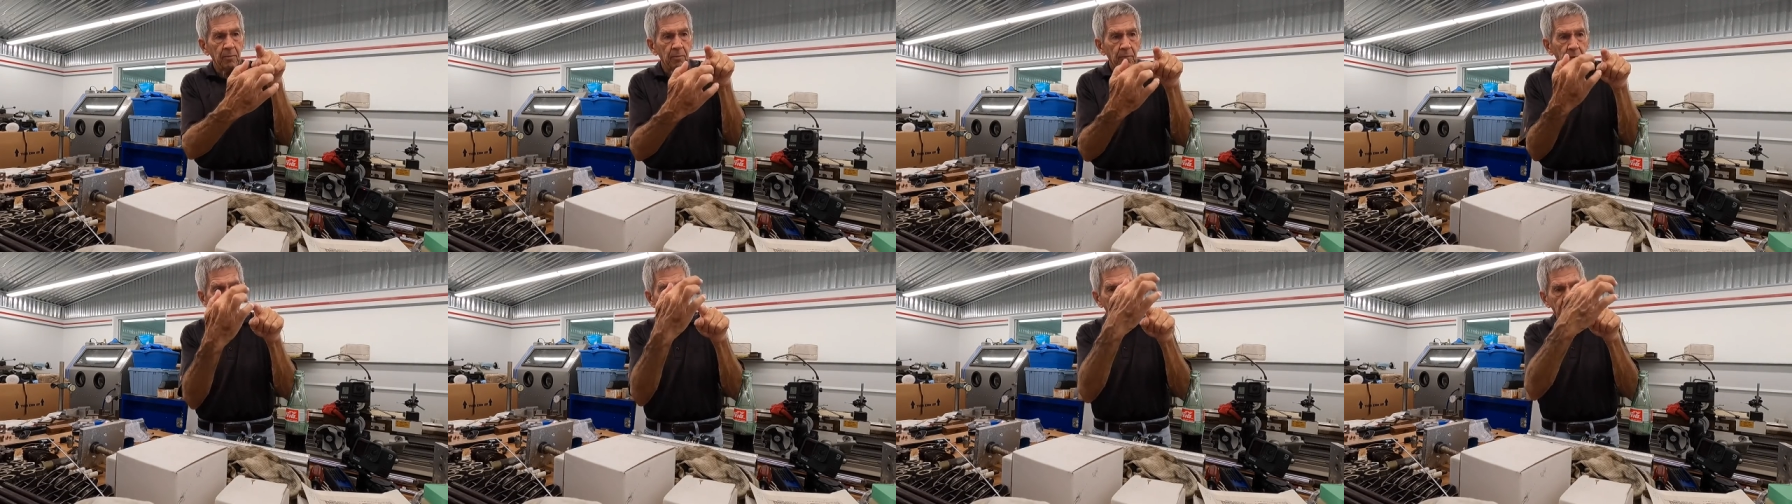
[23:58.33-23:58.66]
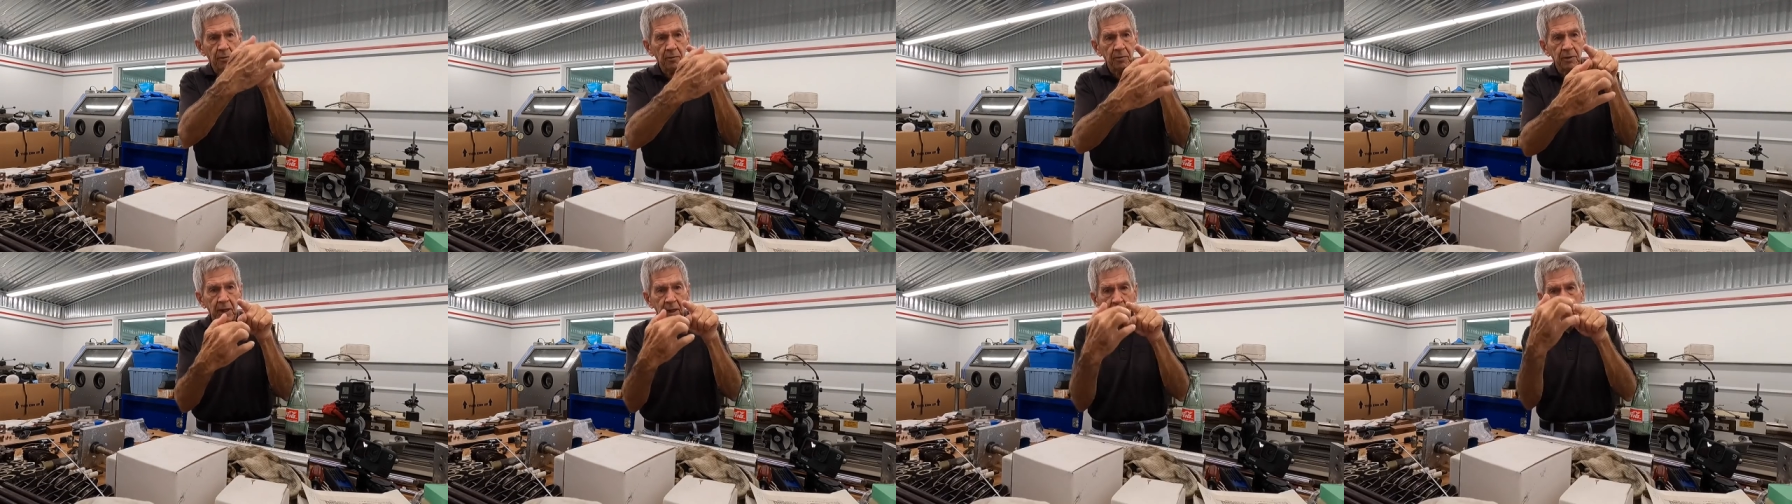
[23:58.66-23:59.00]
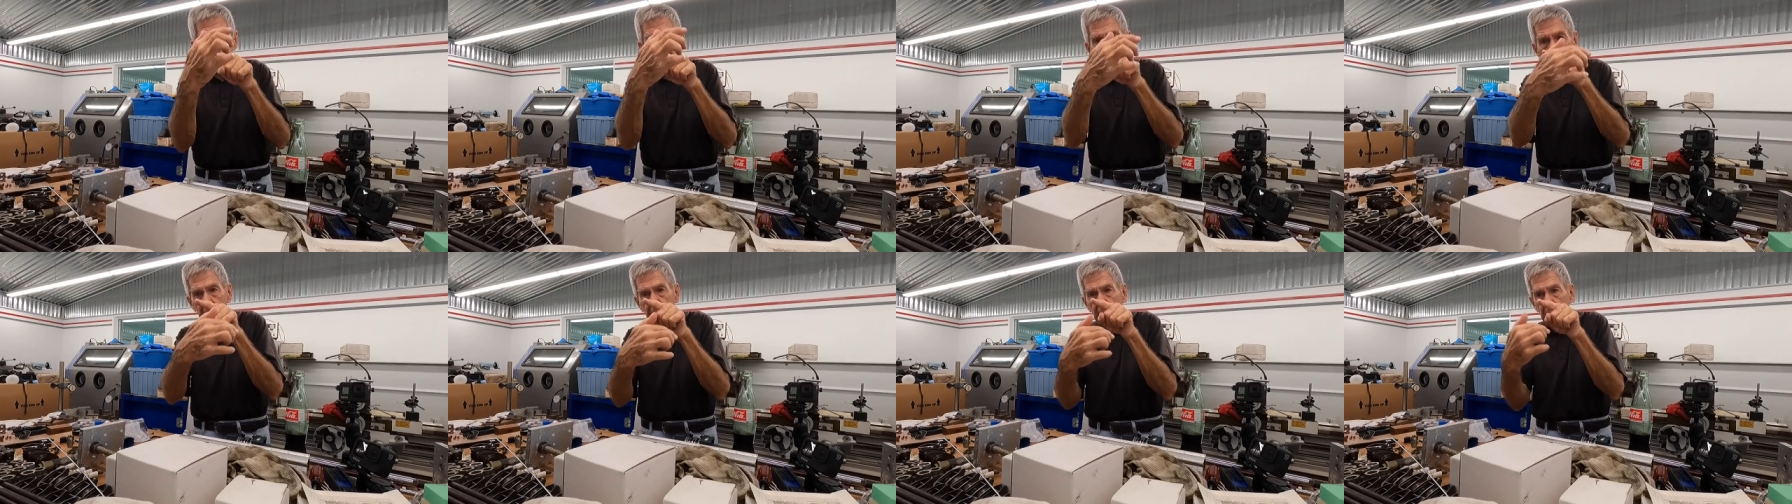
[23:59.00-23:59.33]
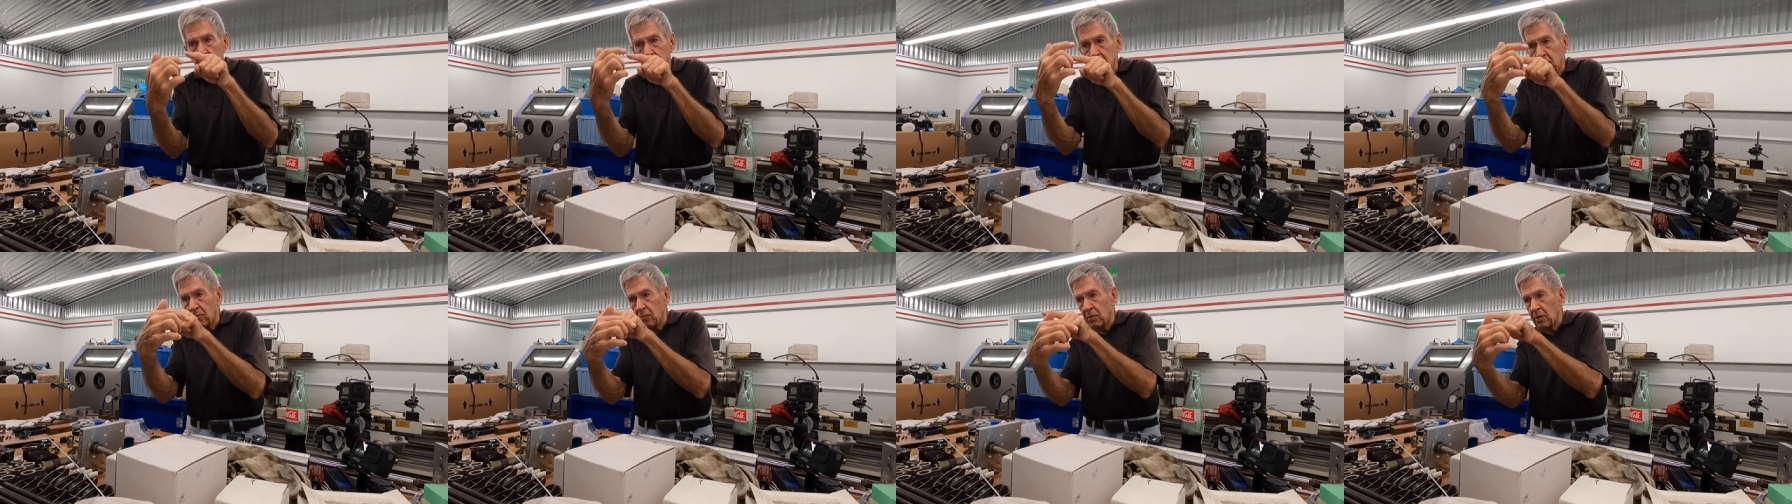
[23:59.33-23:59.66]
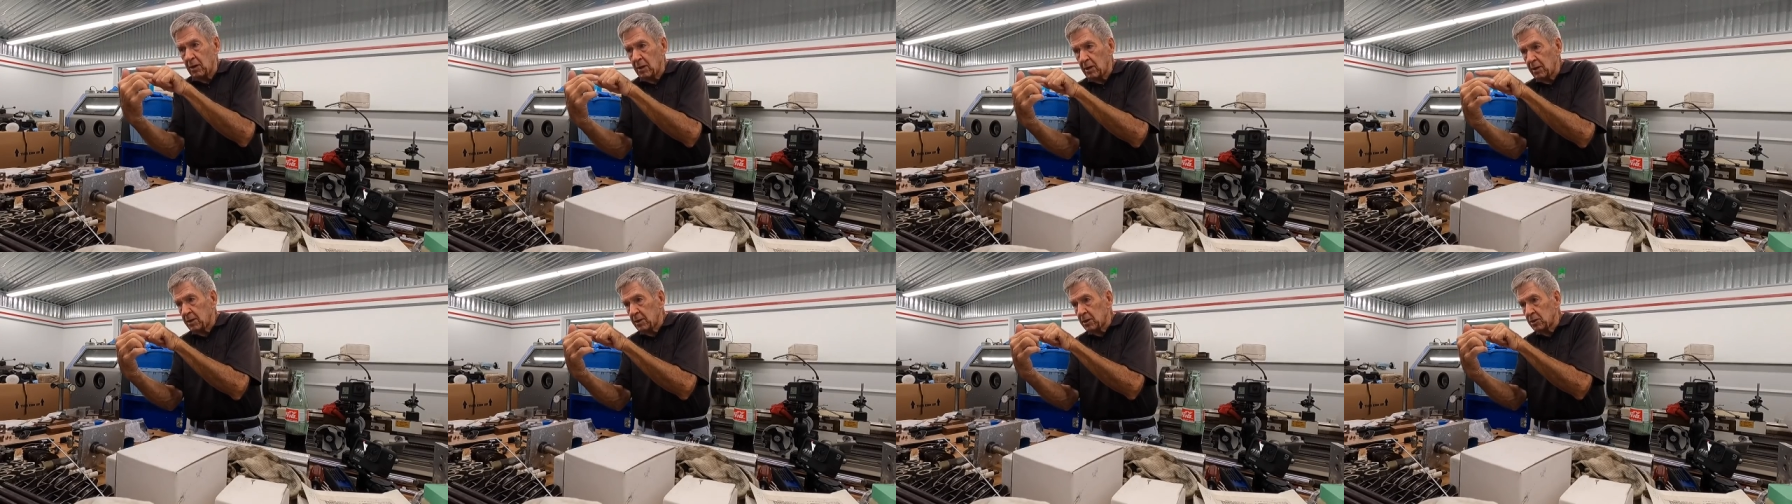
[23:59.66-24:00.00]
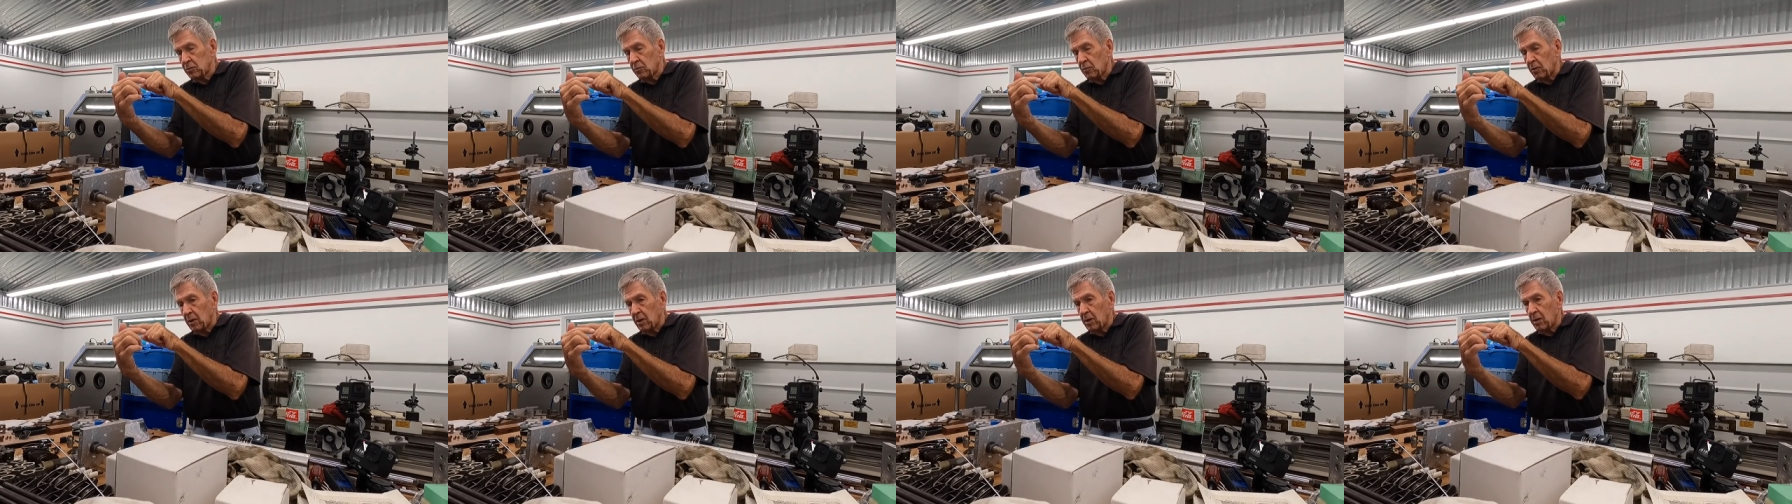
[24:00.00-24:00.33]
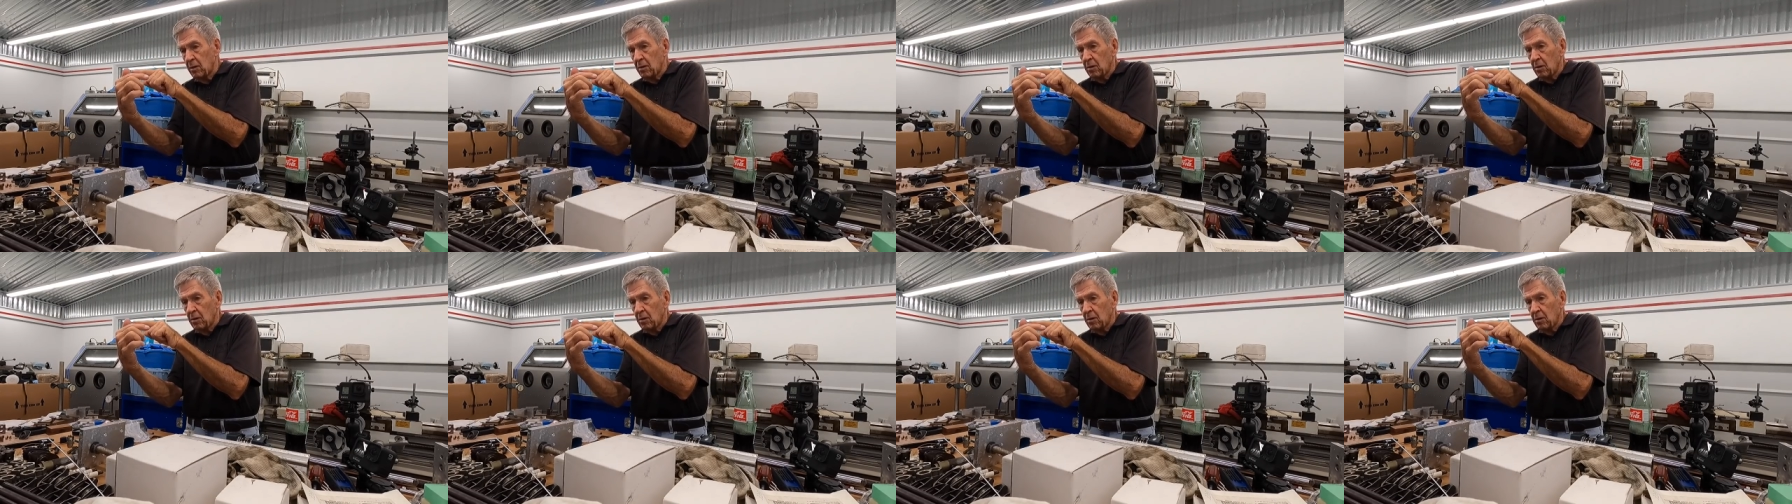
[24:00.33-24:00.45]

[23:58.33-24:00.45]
part rotating around it, and you run it this way